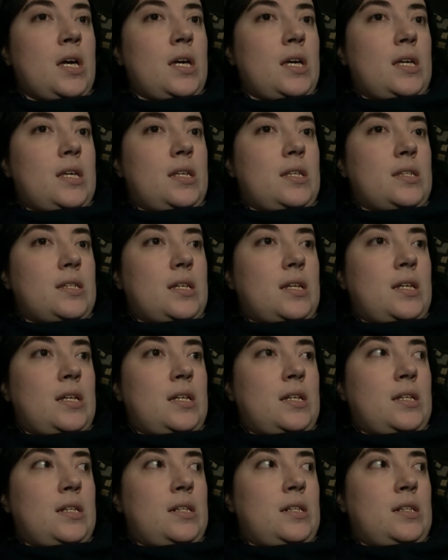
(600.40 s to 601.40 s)
is
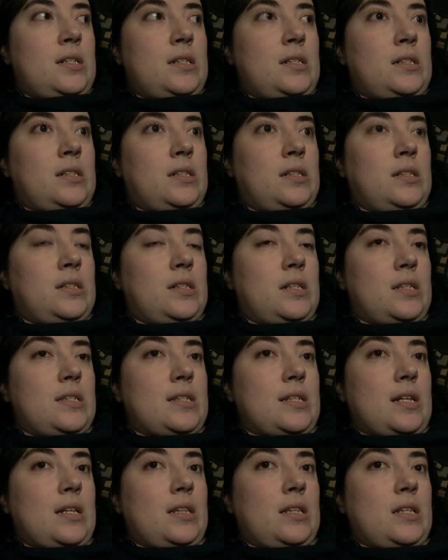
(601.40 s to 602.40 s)
it's
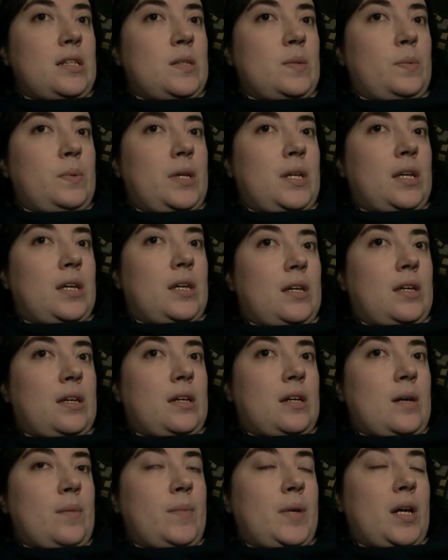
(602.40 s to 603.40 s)
not this week
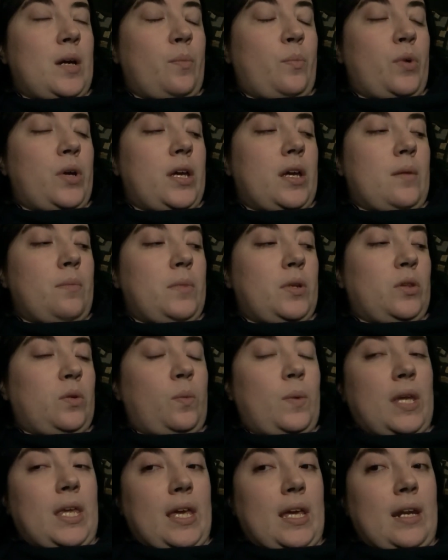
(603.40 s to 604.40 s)
coming up weekend, but the
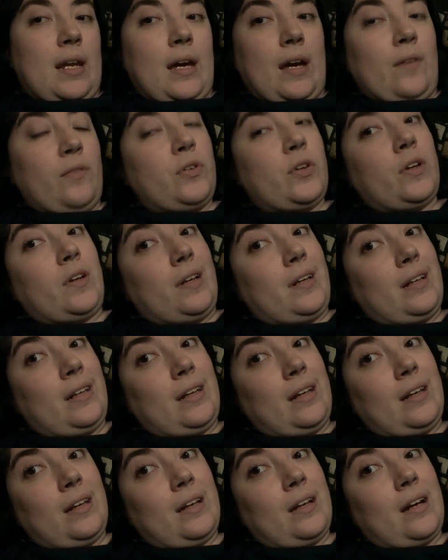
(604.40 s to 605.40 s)
weekend after,
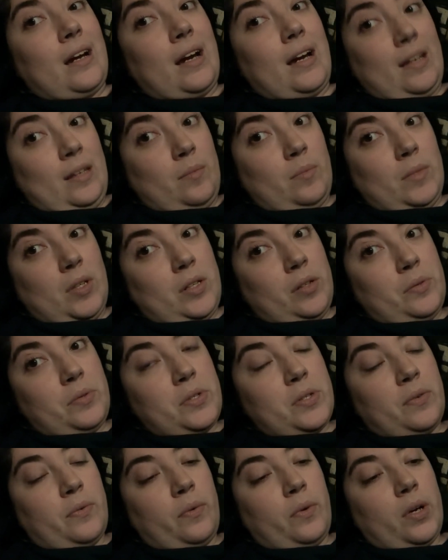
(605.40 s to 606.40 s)
and I am the
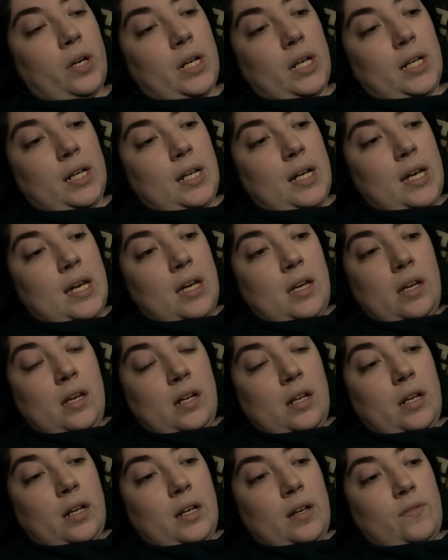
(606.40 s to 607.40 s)
host for it.
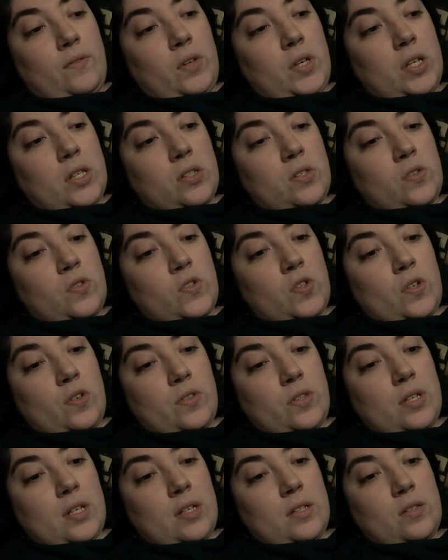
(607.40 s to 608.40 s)
I have yet to start
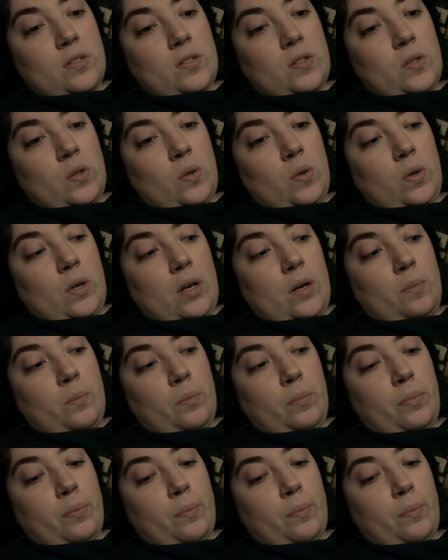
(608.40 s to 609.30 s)
that, so I'm